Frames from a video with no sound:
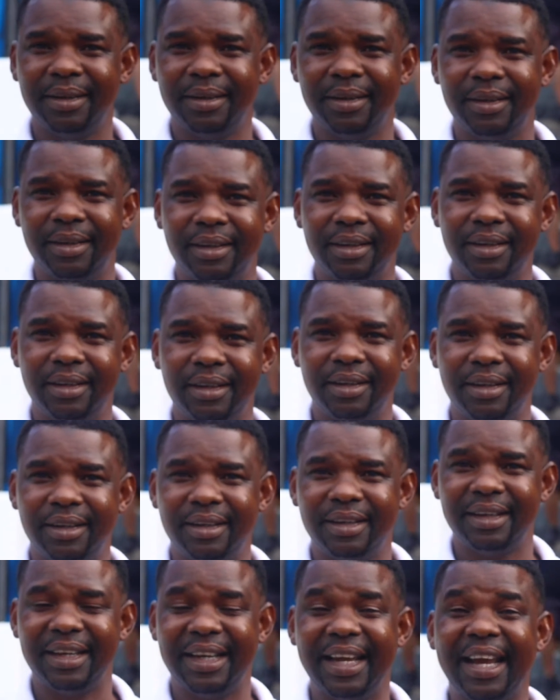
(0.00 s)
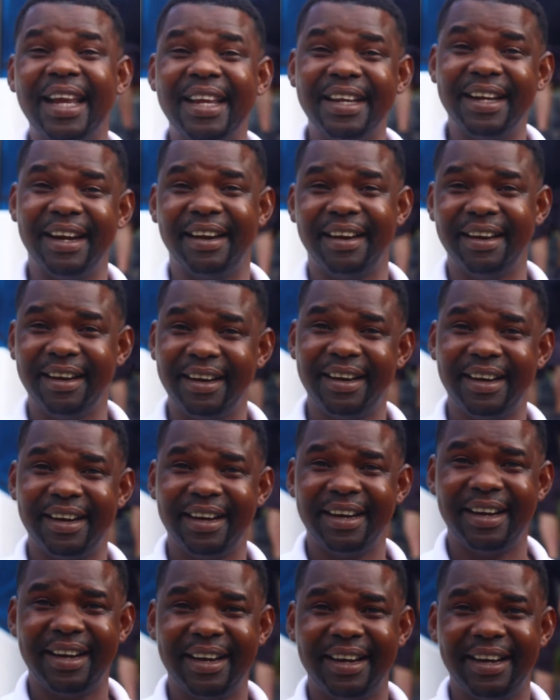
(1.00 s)
Eaten by what? Hyena.
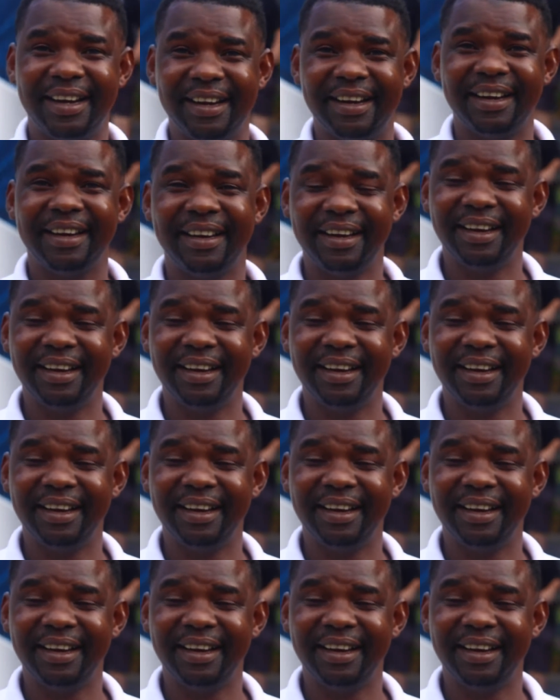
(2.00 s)
Hyena.